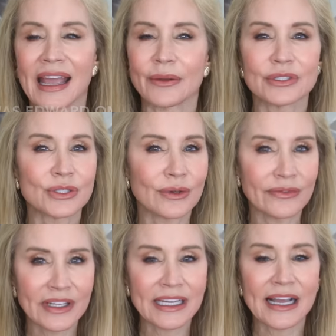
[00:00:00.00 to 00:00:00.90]
He would do a
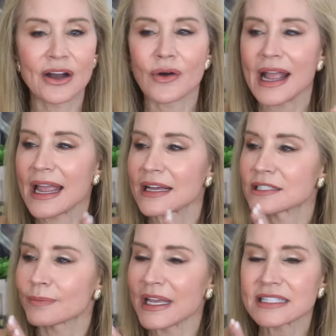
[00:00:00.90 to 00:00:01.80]
video,
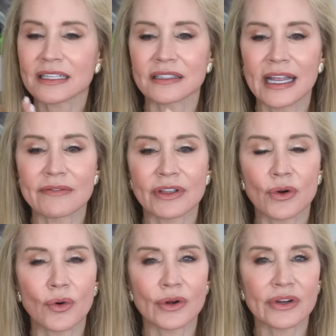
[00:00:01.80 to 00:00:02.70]
and basically every
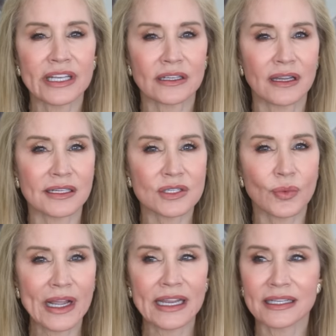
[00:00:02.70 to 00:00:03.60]
quarter he had
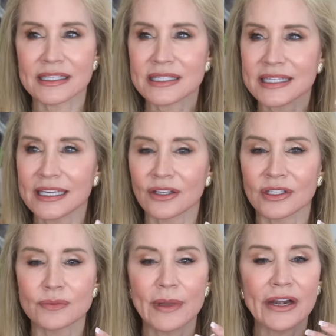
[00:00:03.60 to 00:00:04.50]
lost weight, his skin
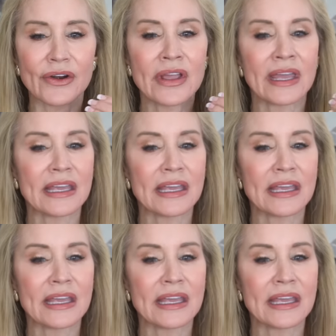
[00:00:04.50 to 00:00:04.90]
looked better,